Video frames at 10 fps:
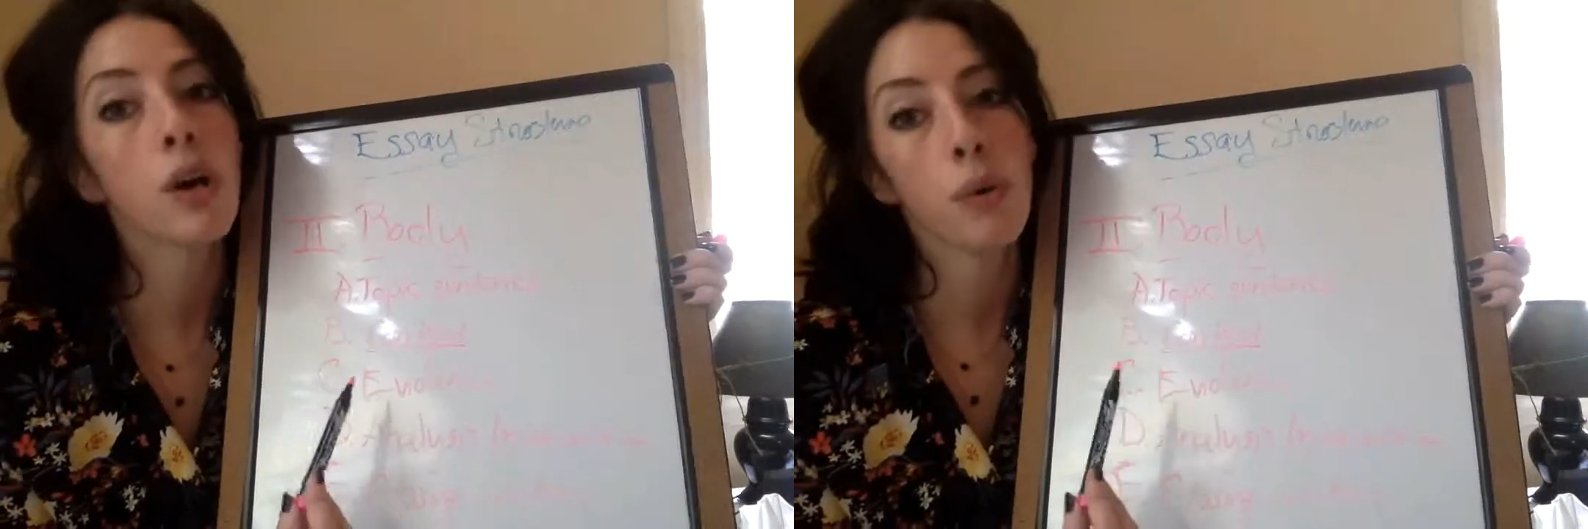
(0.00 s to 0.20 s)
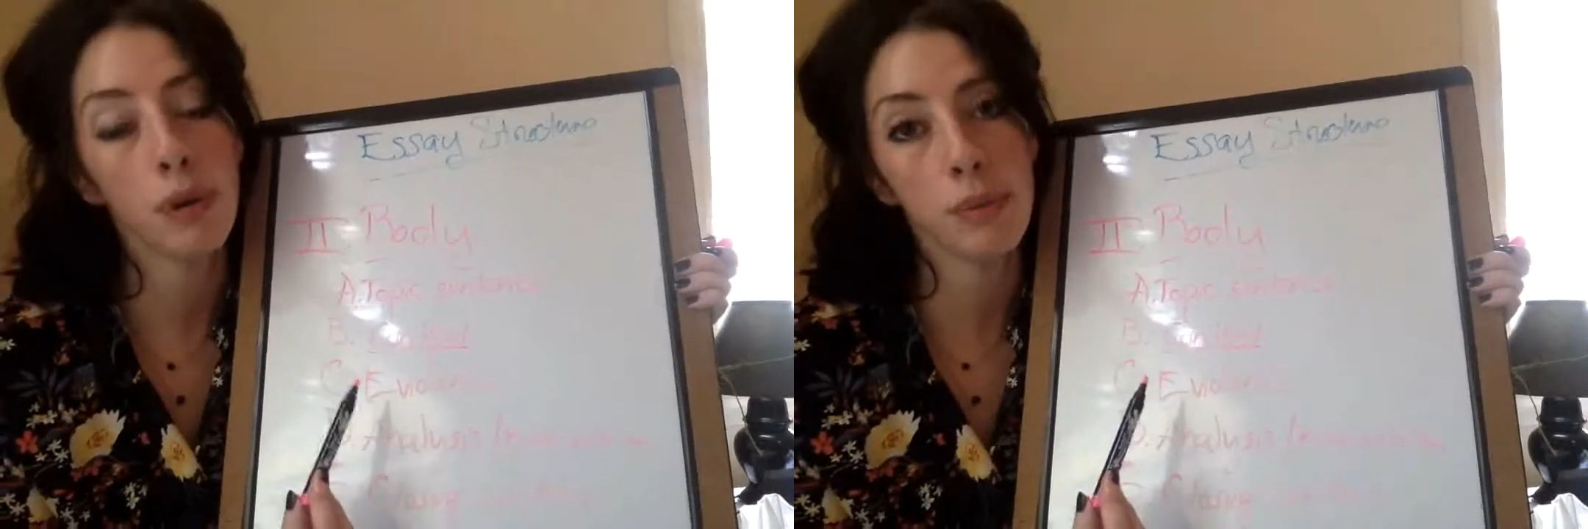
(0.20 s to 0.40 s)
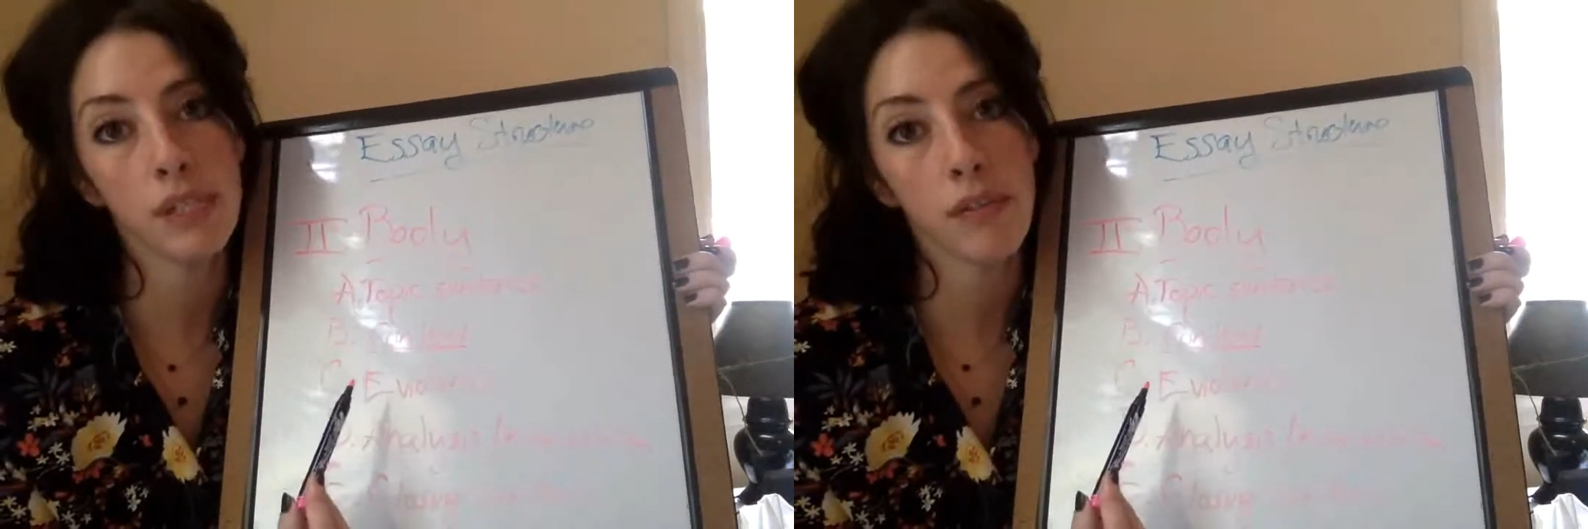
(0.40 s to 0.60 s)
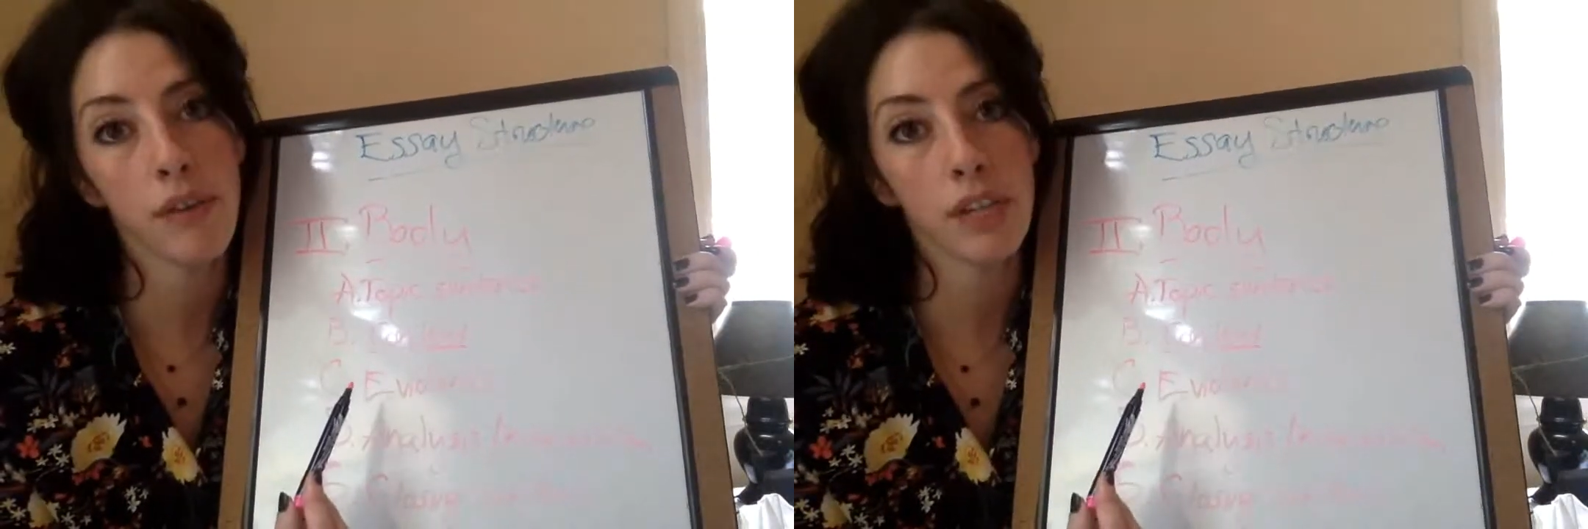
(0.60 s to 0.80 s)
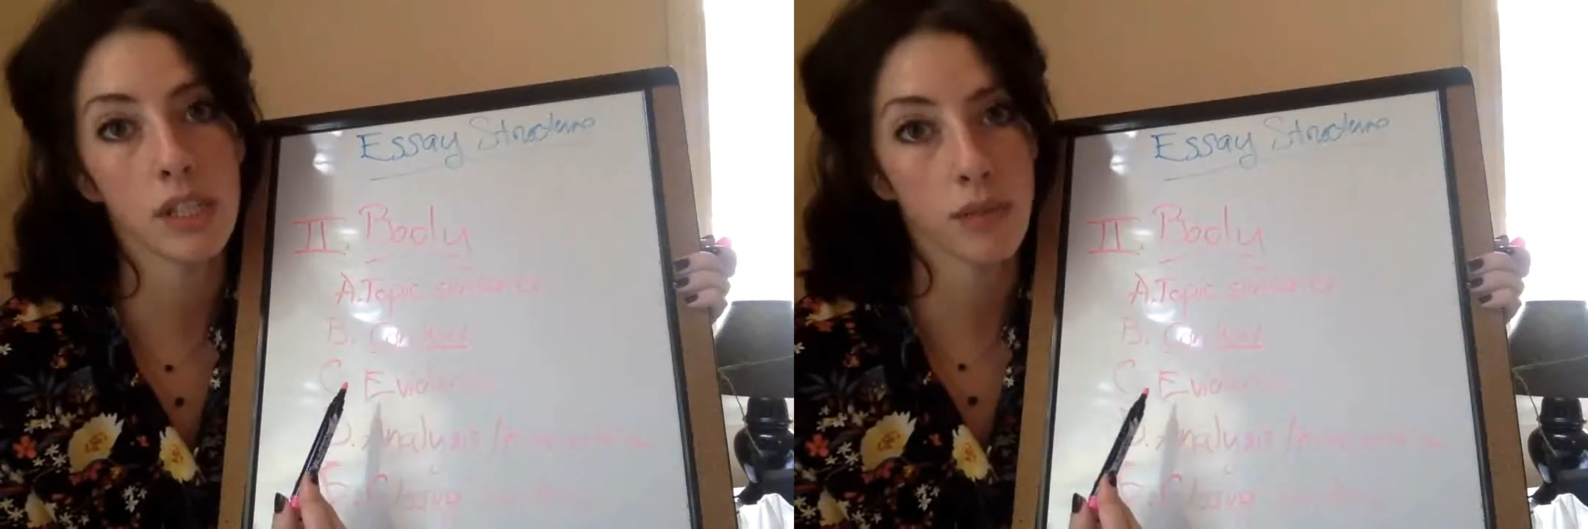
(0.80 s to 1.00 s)
1 piece of
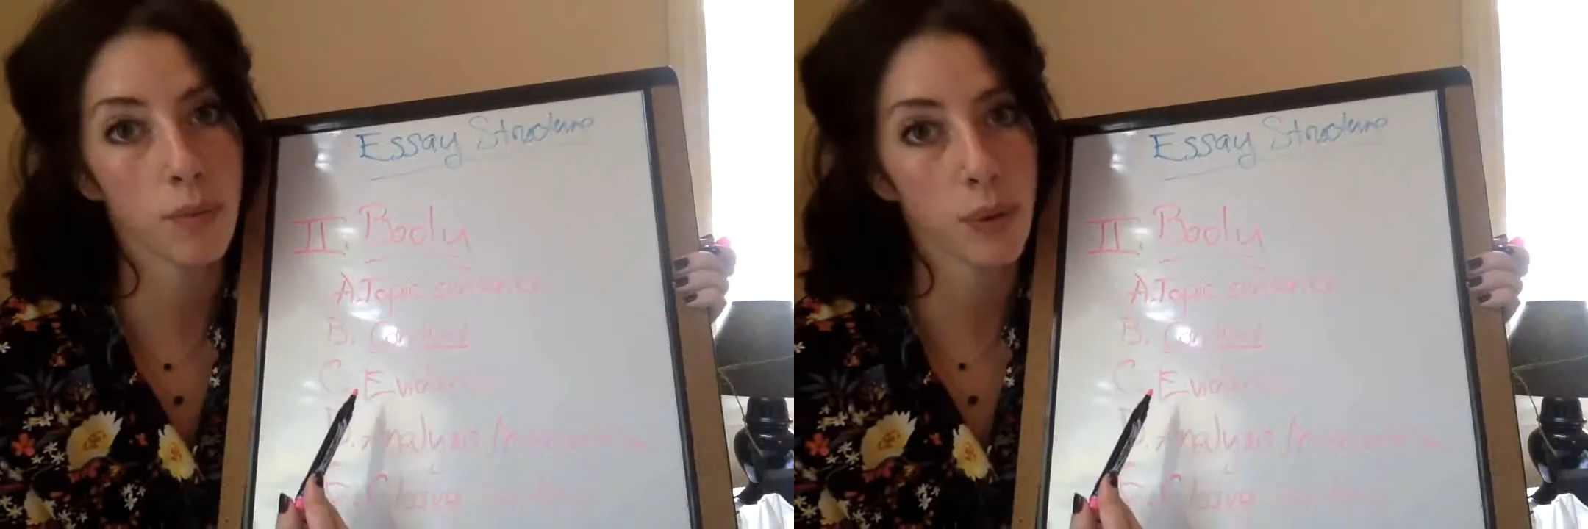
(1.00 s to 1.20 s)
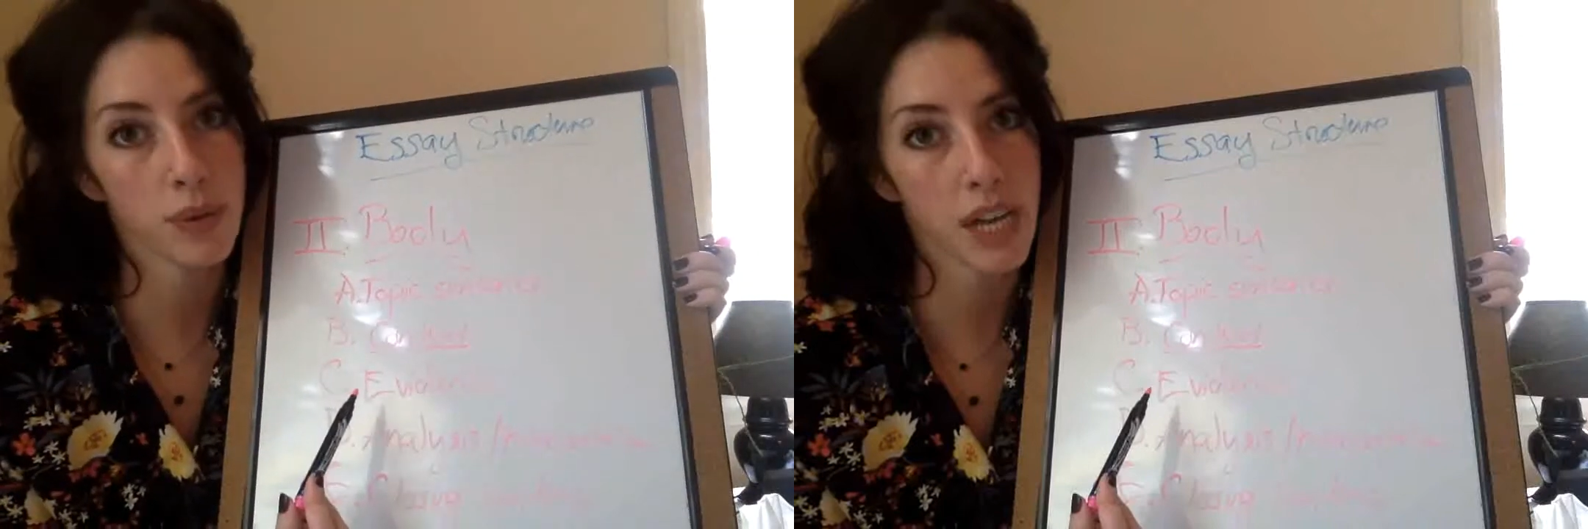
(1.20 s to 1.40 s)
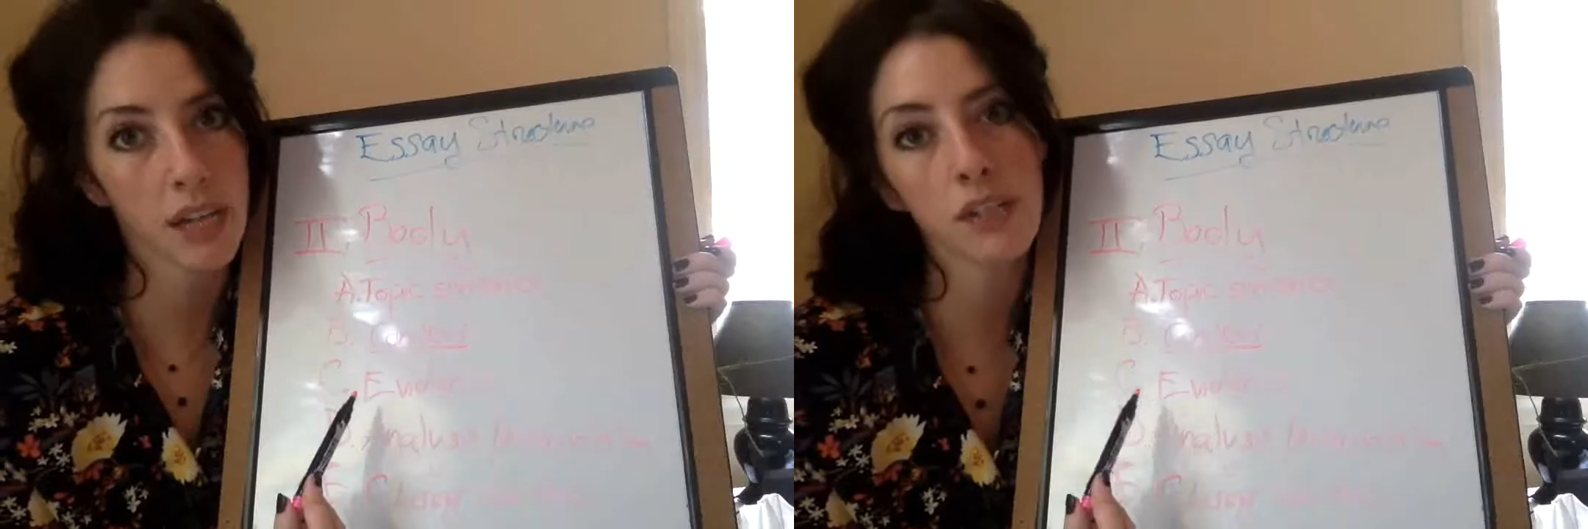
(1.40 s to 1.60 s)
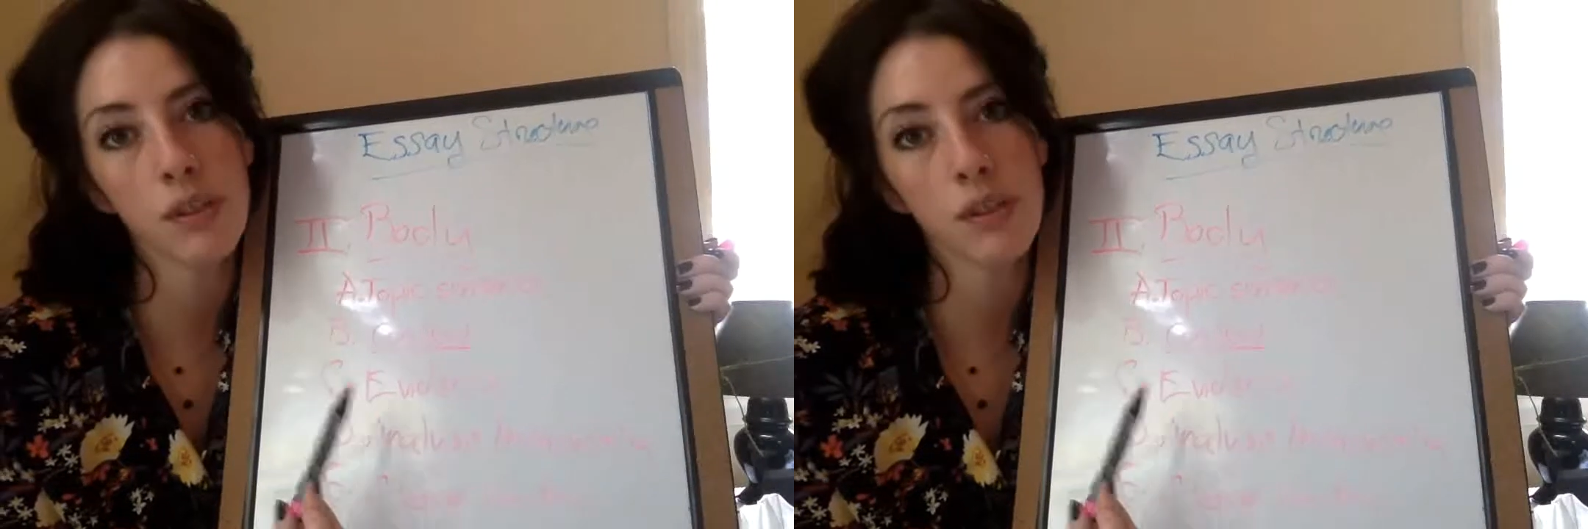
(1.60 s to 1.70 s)
evidence from both texts.